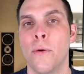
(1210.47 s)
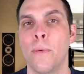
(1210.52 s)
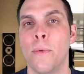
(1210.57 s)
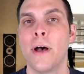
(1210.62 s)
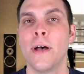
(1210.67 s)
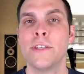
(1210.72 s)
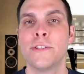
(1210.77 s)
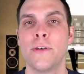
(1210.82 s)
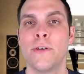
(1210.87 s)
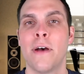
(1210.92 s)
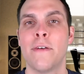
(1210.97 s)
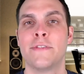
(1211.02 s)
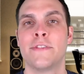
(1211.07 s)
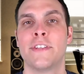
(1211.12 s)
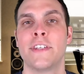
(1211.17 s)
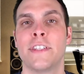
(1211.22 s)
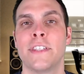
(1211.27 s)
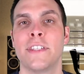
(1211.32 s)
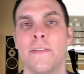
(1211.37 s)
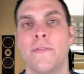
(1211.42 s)
We also have
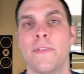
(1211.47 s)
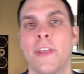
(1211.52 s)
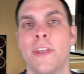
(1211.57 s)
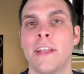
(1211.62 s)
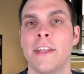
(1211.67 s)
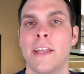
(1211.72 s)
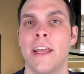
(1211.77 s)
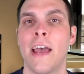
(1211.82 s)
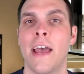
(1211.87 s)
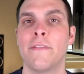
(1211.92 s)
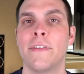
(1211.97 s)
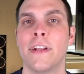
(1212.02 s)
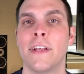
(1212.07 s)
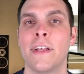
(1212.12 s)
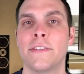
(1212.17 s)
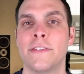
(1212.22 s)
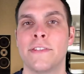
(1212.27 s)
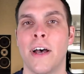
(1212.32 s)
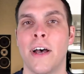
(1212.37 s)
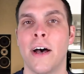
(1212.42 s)
significant
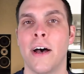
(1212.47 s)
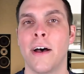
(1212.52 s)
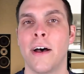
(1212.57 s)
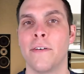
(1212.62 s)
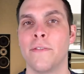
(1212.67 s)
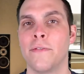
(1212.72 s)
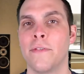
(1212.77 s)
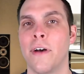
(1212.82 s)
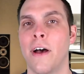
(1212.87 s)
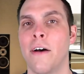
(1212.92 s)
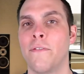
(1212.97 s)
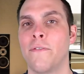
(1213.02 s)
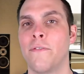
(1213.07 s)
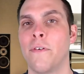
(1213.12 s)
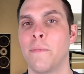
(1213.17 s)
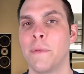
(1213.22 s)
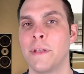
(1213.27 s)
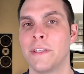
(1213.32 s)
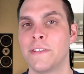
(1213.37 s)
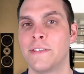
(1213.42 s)
evidence of, of,
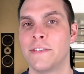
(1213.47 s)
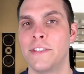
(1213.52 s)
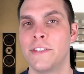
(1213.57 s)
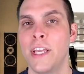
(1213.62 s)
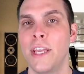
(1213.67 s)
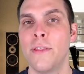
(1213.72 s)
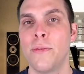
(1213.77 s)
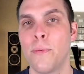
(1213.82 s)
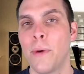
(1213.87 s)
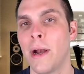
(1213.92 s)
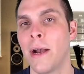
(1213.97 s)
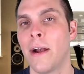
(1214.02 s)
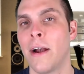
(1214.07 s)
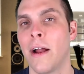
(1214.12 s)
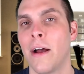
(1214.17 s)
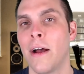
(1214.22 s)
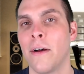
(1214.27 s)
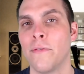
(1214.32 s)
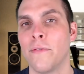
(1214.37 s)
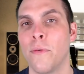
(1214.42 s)
from its teeth wear
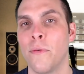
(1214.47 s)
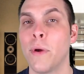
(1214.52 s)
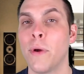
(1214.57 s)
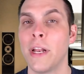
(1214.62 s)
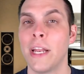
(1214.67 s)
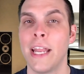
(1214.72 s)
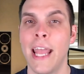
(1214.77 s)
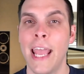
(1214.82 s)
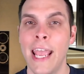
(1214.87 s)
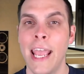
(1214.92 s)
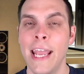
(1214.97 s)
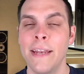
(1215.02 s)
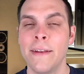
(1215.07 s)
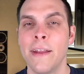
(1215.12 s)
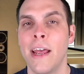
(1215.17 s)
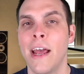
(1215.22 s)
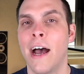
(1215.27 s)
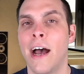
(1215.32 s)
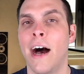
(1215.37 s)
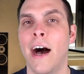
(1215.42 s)
of what it ate.